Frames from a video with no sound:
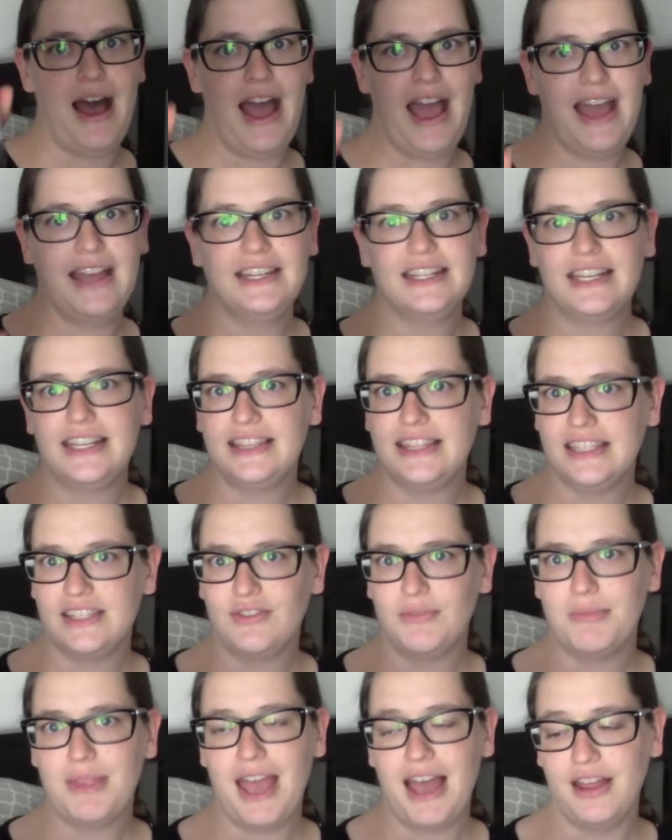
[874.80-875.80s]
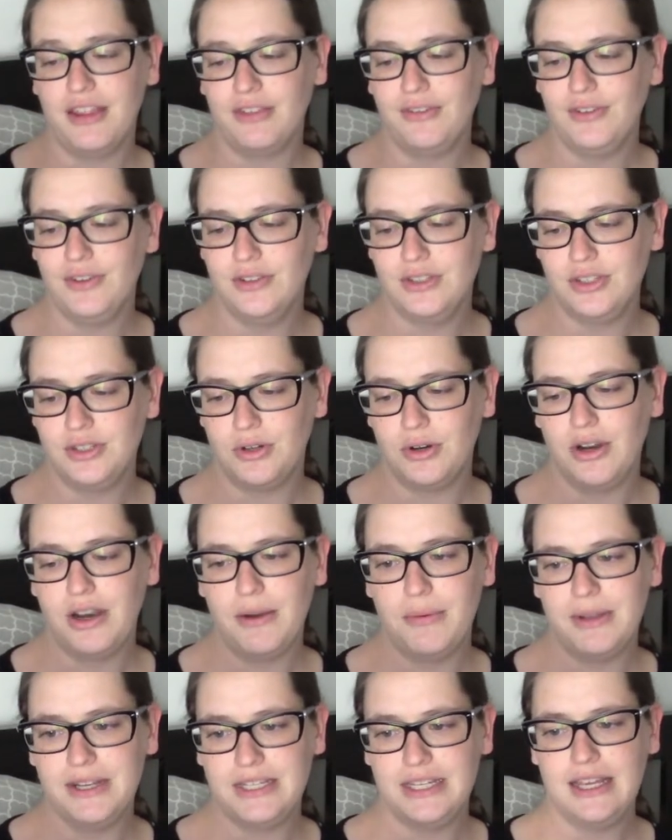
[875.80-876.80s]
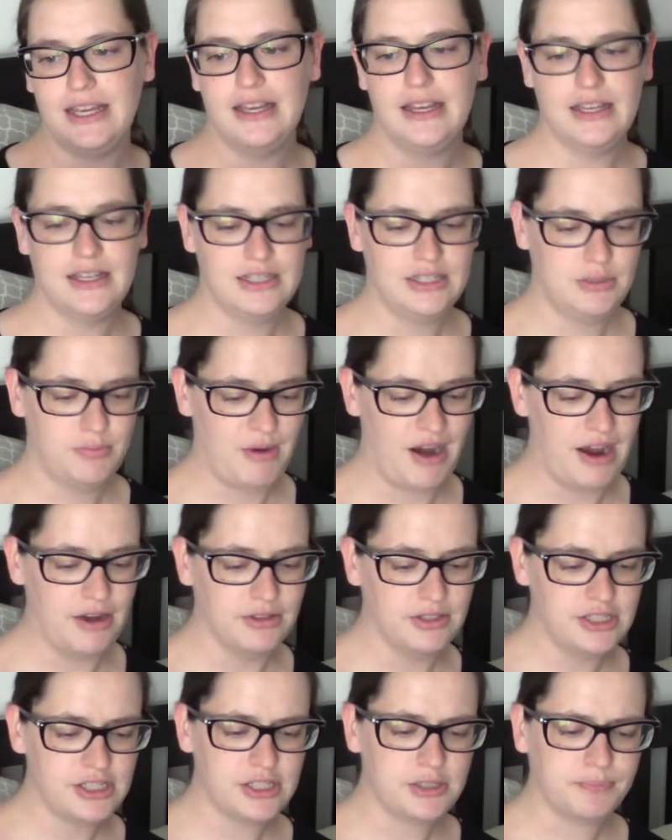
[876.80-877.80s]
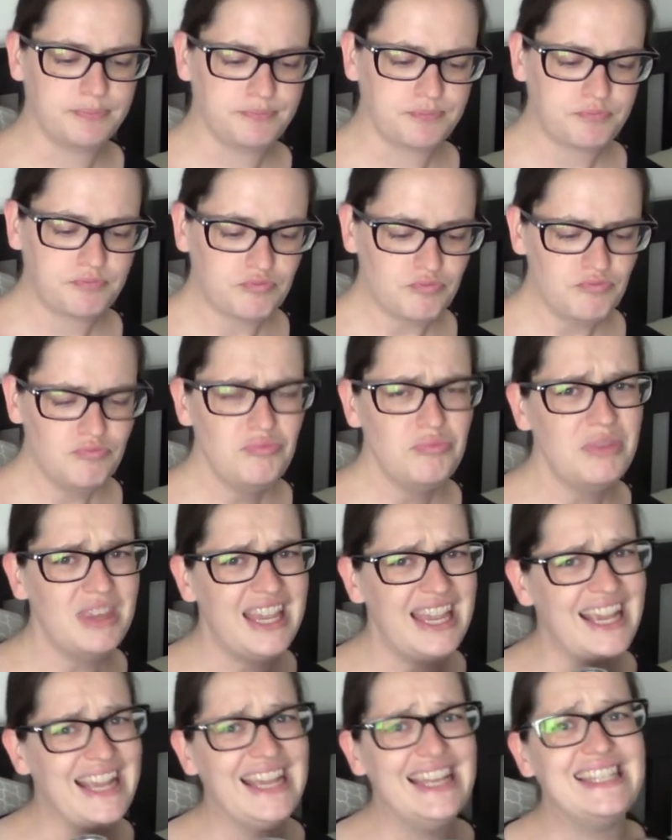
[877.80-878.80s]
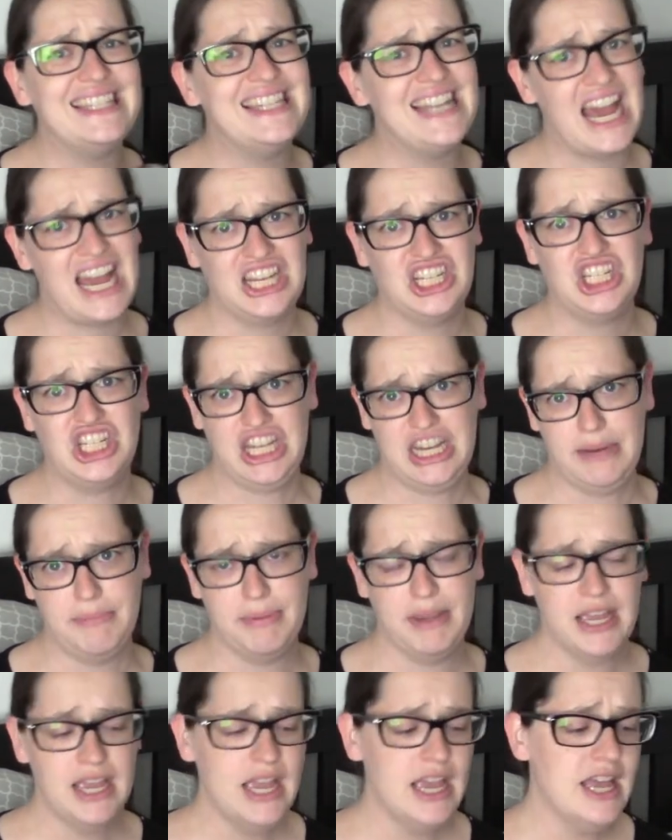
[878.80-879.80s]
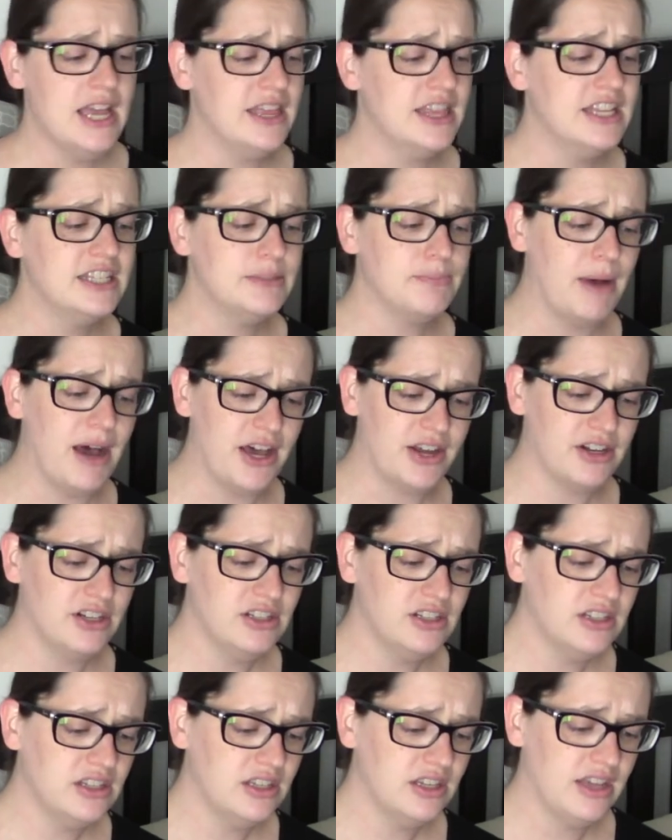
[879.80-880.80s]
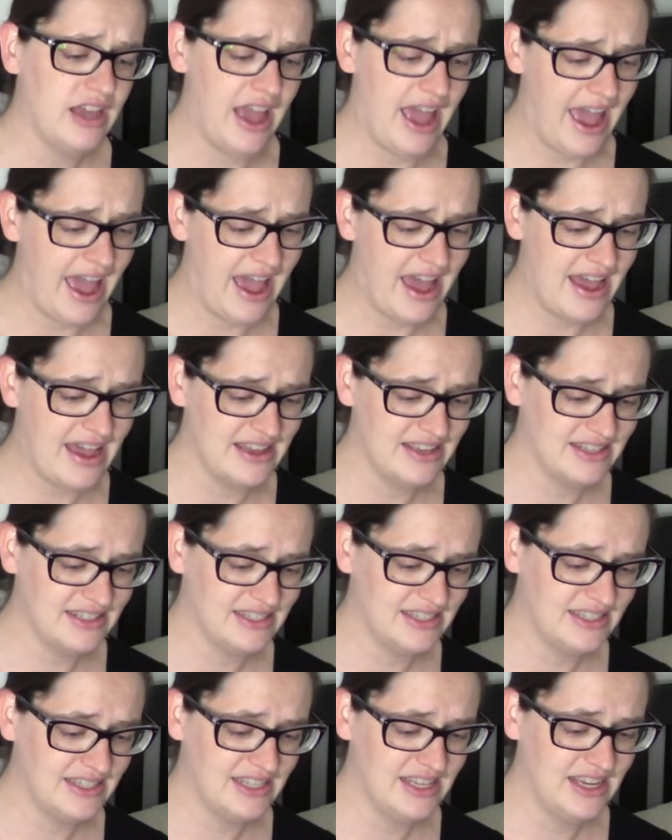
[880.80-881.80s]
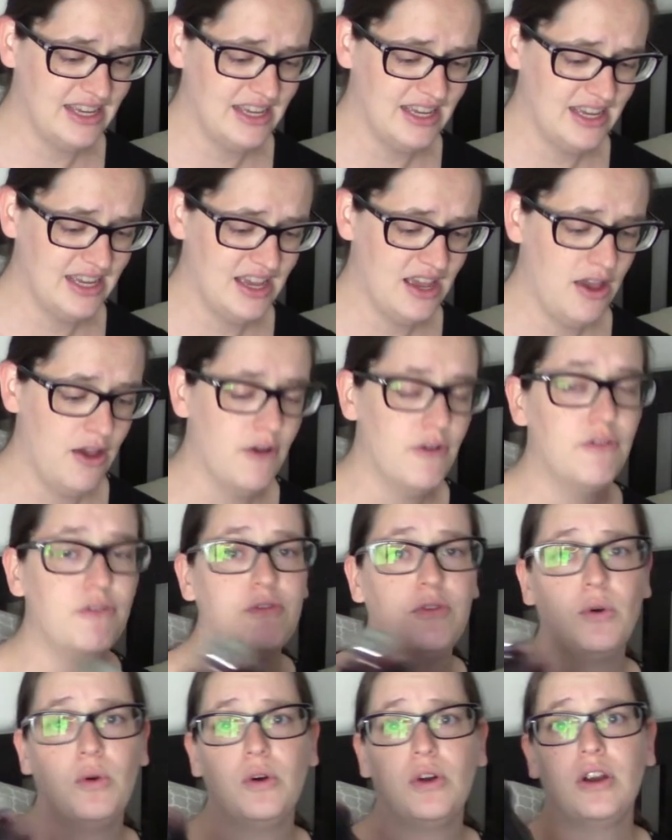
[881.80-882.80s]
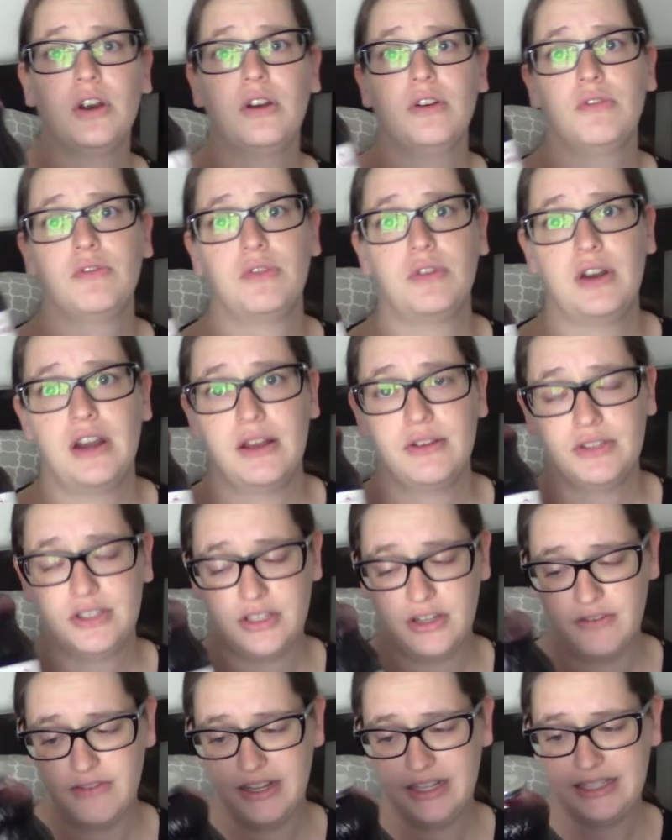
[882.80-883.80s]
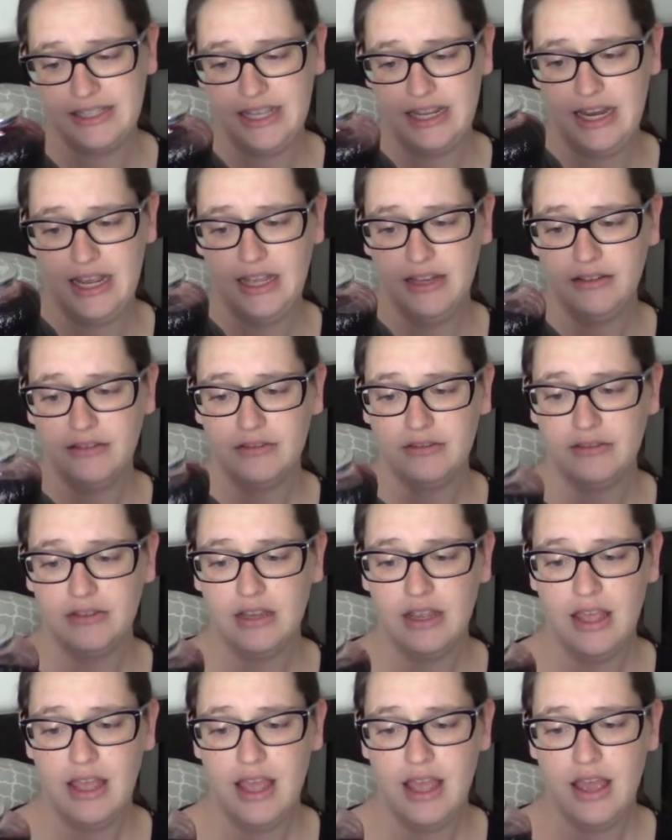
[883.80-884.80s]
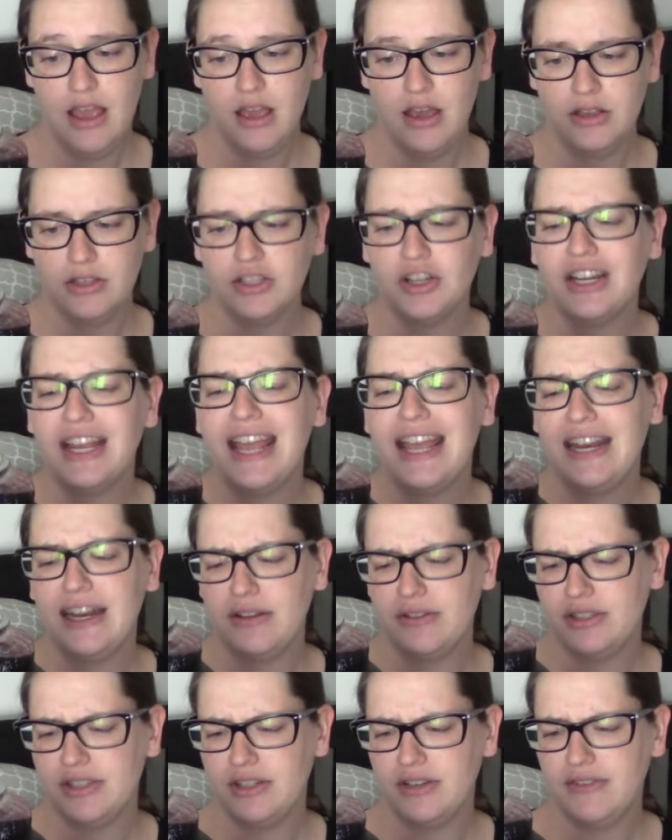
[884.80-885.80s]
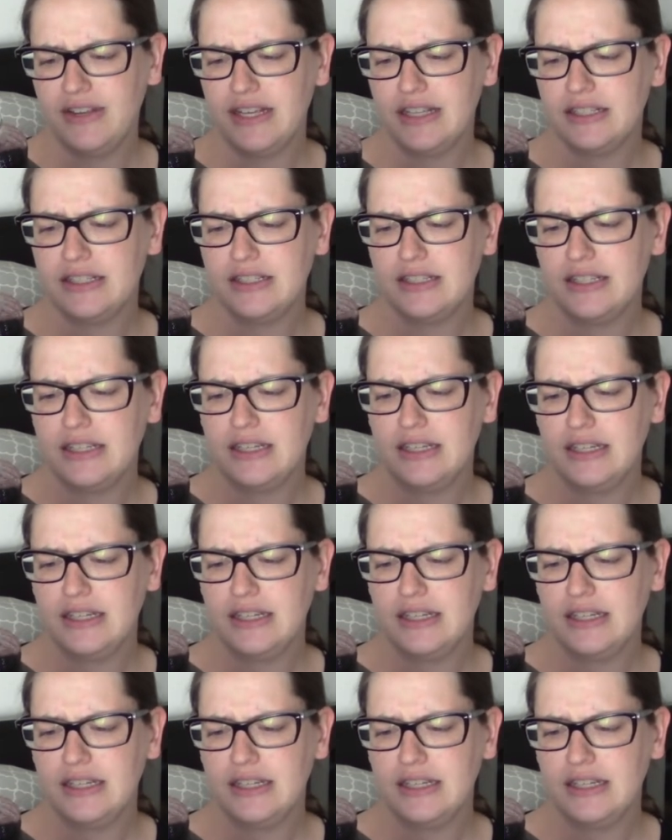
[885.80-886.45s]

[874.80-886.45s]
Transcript: I had to get this from the health food store. I went to Sprouts it's not cheap. This bottle has four four ounce servings in it. Sorry, eight ounce servings.